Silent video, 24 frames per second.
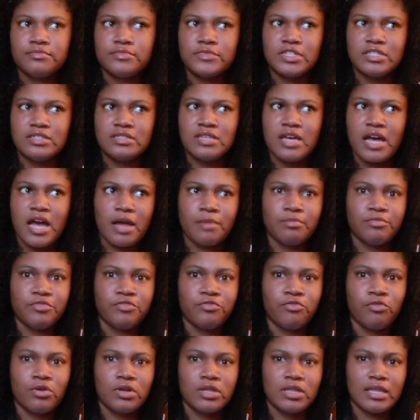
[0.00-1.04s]
the time
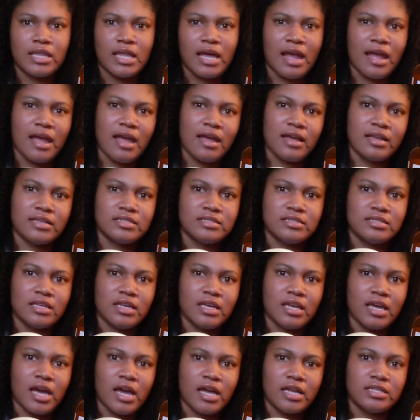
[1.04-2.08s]
before last
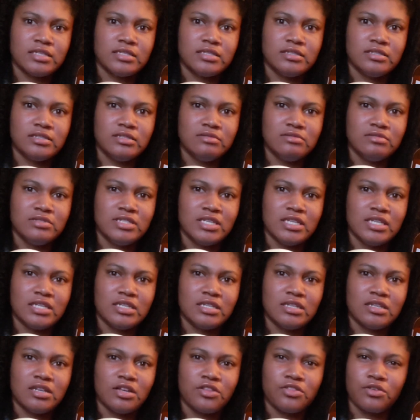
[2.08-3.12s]
that I did
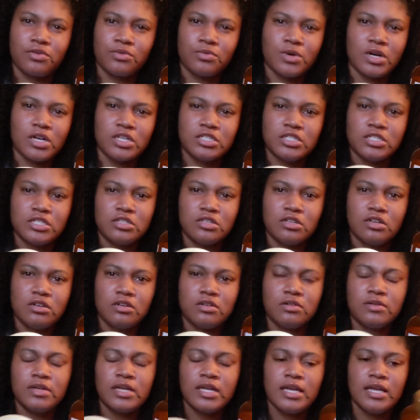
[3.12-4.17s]
another wash and
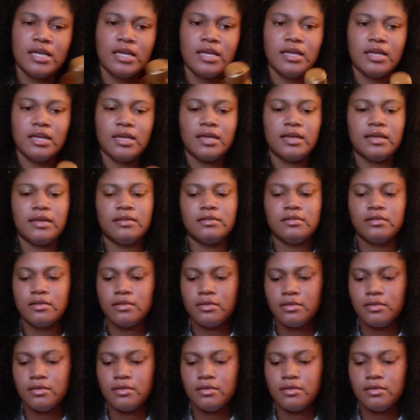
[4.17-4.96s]
go. And